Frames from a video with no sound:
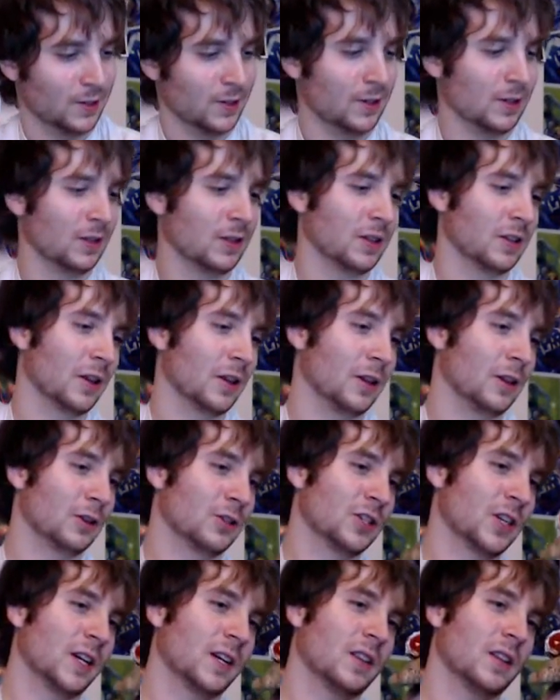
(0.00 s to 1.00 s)
Looks
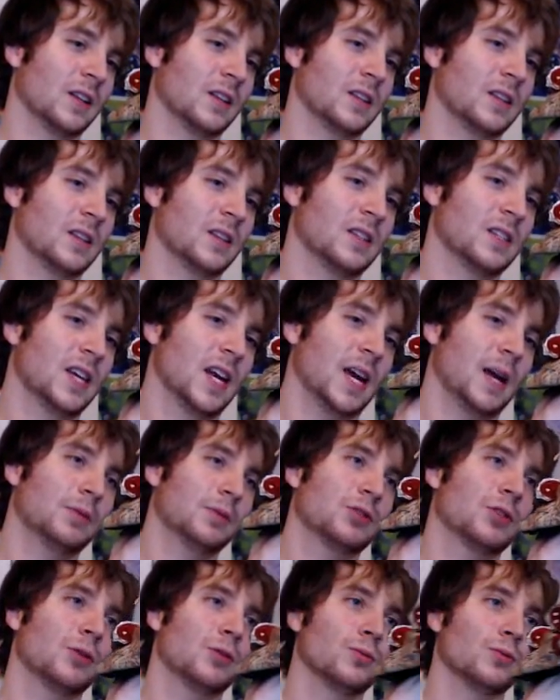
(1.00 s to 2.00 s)
like the tabs
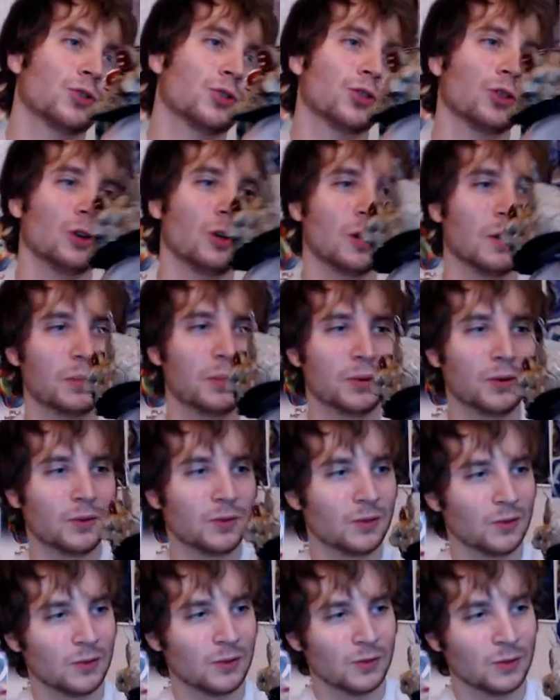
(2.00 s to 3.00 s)
don't show up
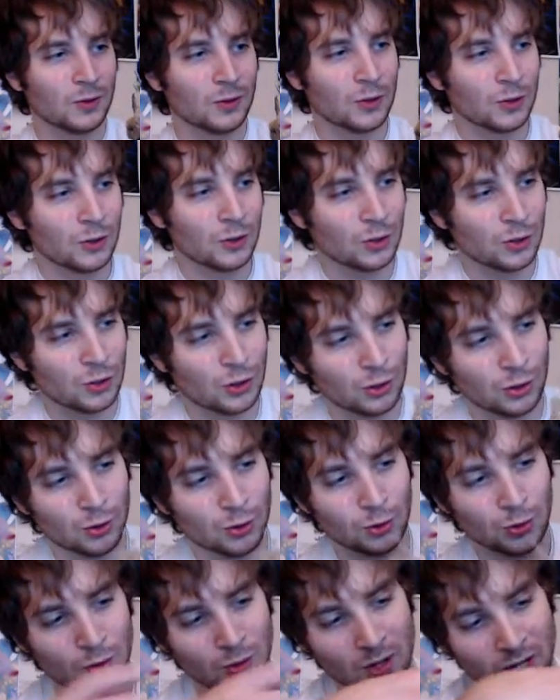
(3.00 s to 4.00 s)
too
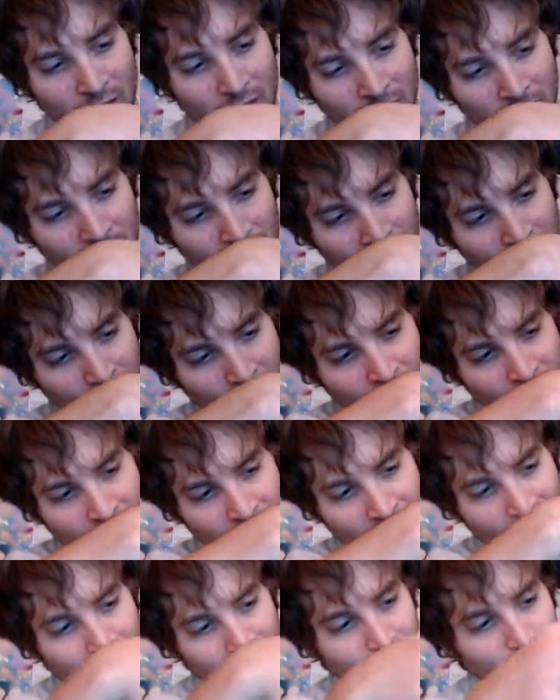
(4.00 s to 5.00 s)
well.
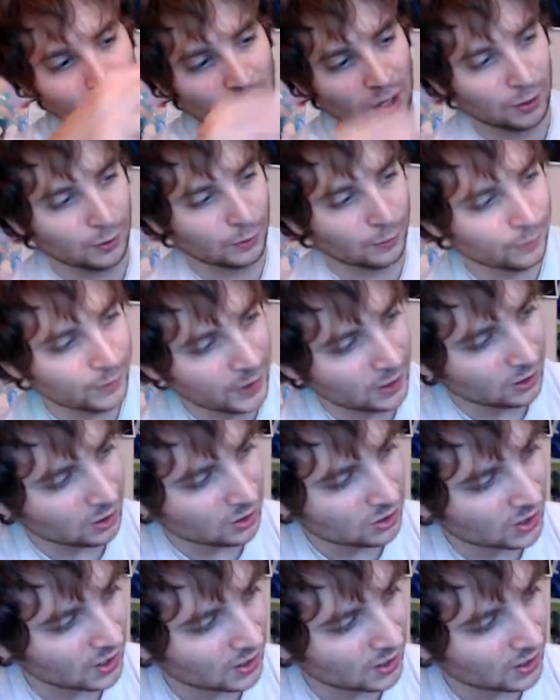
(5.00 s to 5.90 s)
On her feet, looks like